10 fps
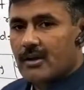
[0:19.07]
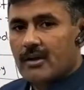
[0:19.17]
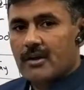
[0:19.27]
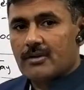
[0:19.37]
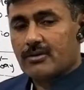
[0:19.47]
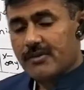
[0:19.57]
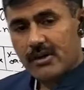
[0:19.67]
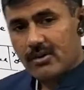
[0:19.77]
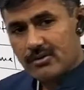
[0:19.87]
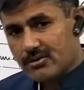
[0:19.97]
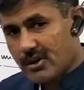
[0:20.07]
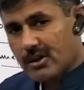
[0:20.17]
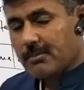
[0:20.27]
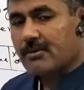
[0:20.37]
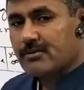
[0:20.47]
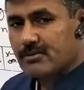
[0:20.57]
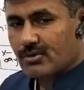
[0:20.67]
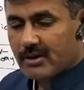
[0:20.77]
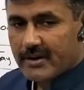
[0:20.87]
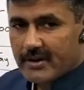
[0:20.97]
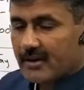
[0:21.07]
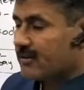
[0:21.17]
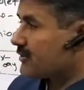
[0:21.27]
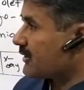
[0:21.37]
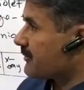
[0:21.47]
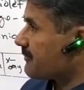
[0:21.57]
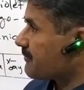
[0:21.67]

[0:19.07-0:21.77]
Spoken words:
So we are going to talk about solar energy.